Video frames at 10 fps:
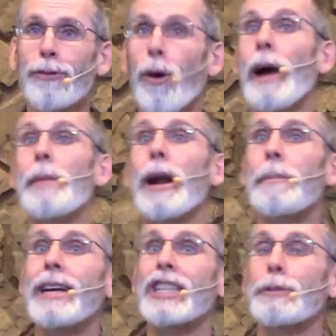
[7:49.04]
Why might
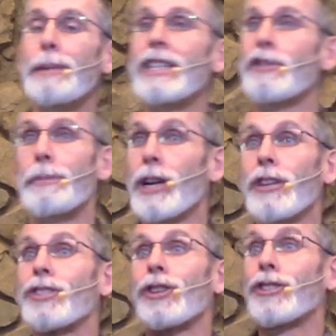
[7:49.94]
it be expensive?
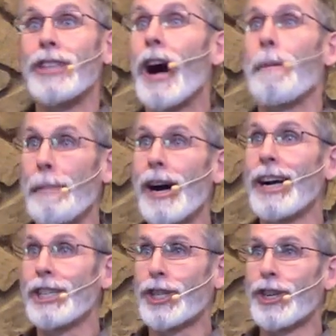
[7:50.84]
Because there's not
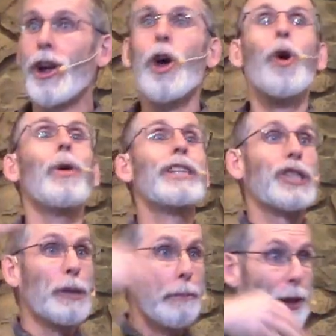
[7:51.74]
much. When
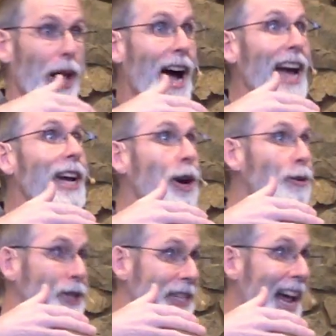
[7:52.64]
supply
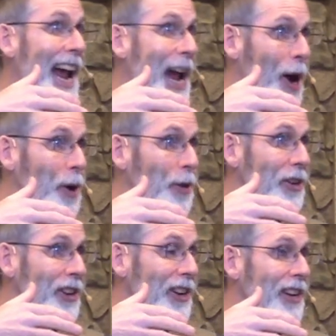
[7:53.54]
goes
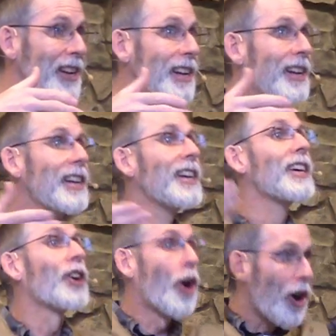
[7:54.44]
down,
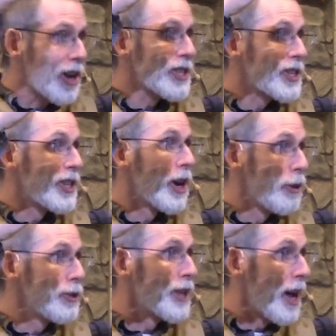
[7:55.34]
cost
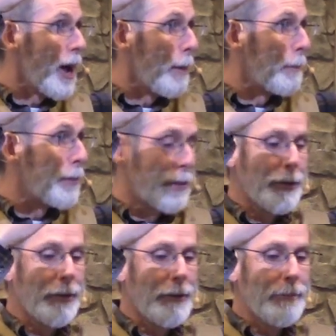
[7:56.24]
goes up.
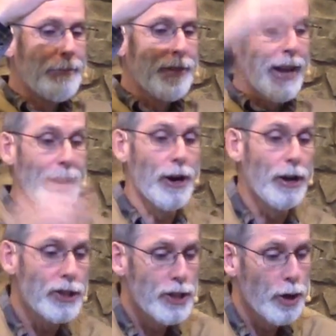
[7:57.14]
And
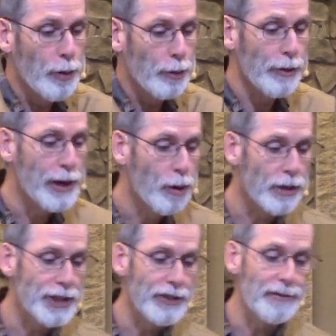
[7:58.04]
also three
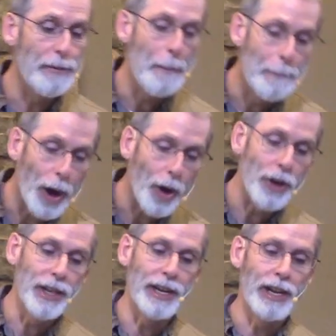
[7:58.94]
quarts of
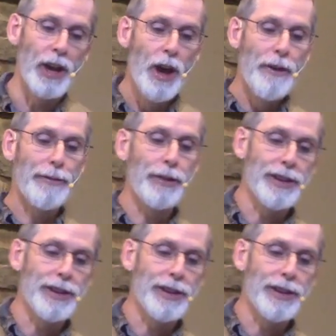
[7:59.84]
barley for